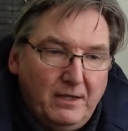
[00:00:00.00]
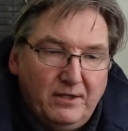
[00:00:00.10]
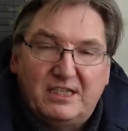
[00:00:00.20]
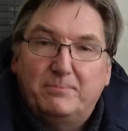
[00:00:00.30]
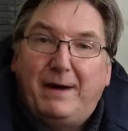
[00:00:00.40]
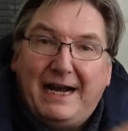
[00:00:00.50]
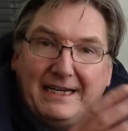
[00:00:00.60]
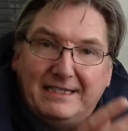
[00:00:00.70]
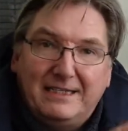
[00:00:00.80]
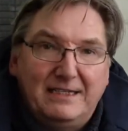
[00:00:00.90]

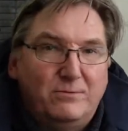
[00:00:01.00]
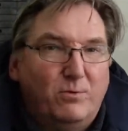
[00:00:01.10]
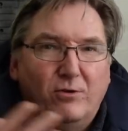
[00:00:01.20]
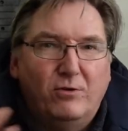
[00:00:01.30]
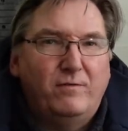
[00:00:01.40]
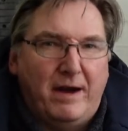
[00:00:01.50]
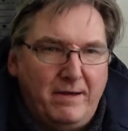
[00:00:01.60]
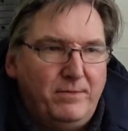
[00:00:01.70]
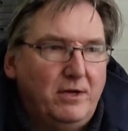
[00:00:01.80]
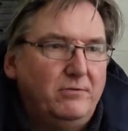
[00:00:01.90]
spices were all very
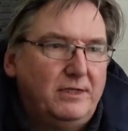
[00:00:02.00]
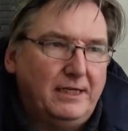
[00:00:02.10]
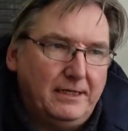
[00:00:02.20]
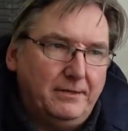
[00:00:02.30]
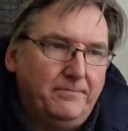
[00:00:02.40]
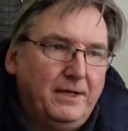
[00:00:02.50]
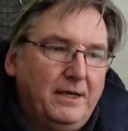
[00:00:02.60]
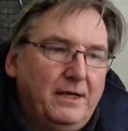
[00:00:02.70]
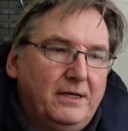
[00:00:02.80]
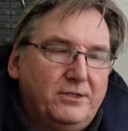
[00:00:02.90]
muted.
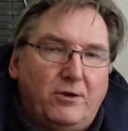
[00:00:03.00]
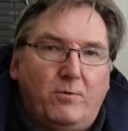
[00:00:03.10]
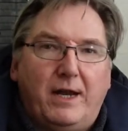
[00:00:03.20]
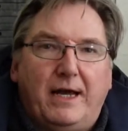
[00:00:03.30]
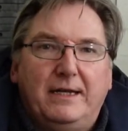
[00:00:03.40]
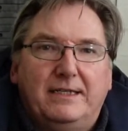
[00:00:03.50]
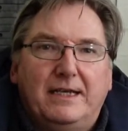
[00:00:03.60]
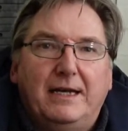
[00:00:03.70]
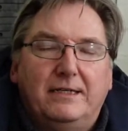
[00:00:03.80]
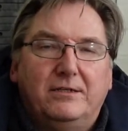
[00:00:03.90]
So what I
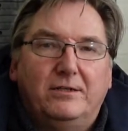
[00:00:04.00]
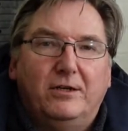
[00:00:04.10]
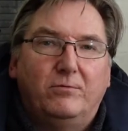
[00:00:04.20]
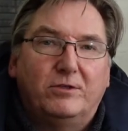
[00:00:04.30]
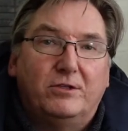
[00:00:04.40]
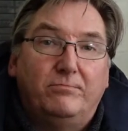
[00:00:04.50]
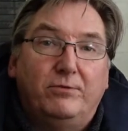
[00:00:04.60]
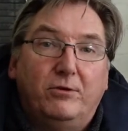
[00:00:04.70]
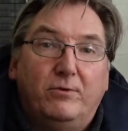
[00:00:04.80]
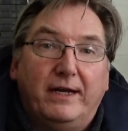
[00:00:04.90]
decided to do was to
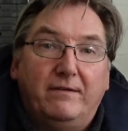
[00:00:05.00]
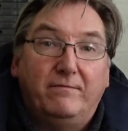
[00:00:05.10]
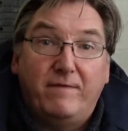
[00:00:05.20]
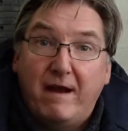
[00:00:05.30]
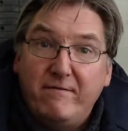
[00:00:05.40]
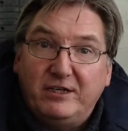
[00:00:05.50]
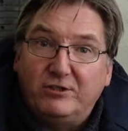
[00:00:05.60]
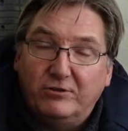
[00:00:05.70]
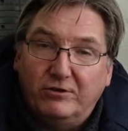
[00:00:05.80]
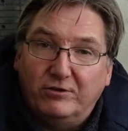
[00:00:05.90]
brew it very
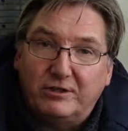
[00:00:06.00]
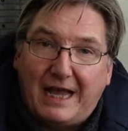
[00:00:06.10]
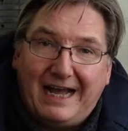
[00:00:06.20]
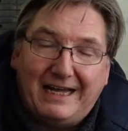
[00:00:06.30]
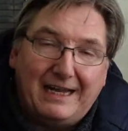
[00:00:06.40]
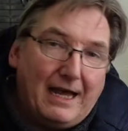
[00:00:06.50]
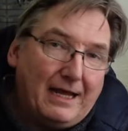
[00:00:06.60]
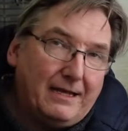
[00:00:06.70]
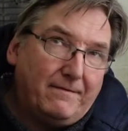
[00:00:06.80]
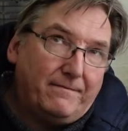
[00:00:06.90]
short at
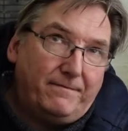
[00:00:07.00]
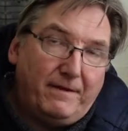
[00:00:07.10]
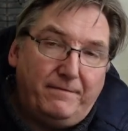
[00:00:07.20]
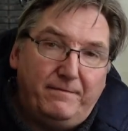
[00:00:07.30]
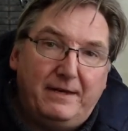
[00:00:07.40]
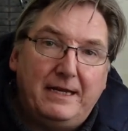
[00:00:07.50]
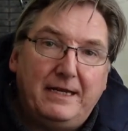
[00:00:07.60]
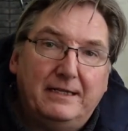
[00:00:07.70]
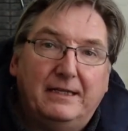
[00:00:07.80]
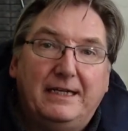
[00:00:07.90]

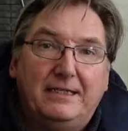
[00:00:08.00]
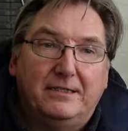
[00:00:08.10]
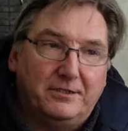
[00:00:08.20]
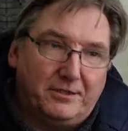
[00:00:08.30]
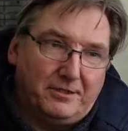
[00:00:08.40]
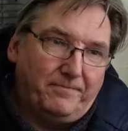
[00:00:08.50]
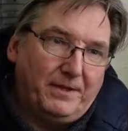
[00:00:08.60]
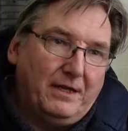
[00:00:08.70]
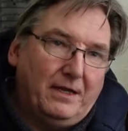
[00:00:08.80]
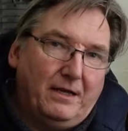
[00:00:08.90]
15 litres
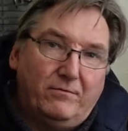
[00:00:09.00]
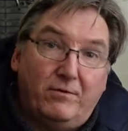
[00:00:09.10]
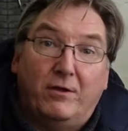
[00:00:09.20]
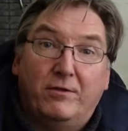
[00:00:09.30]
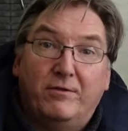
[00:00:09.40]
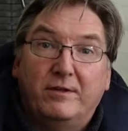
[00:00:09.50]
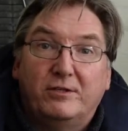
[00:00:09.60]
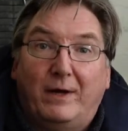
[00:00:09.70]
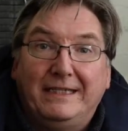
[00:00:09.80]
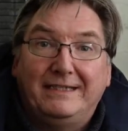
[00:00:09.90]
rather than the
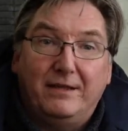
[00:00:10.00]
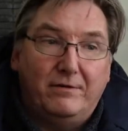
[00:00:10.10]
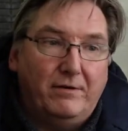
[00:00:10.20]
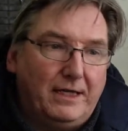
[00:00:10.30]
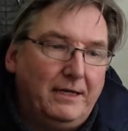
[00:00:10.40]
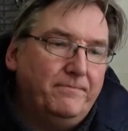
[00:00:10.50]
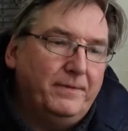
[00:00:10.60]
23.